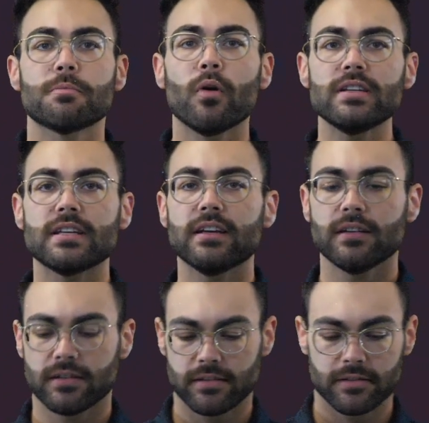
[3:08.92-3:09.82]
pointing.
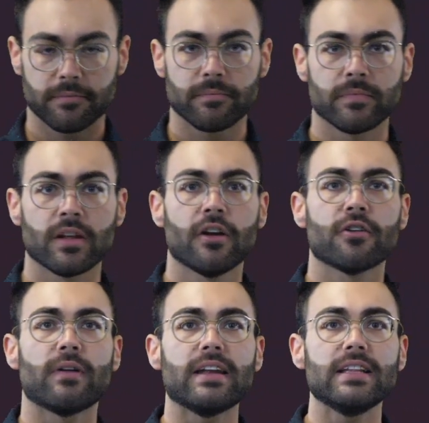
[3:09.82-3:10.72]

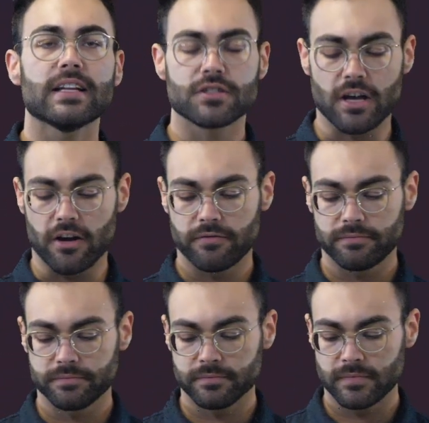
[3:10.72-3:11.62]
Ready? Let's go.
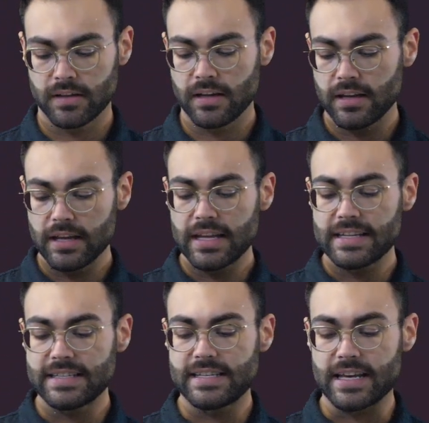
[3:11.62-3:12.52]

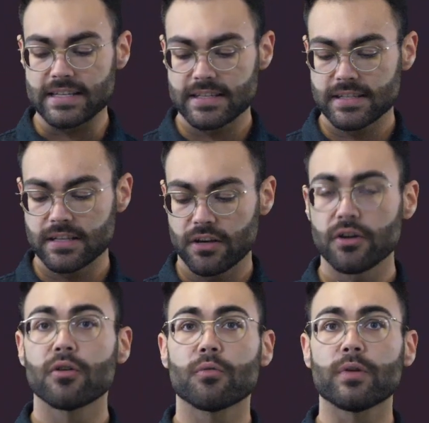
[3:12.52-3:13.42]
Dis,
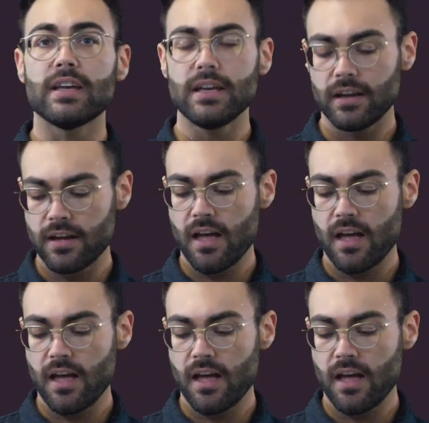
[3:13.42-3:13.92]
re,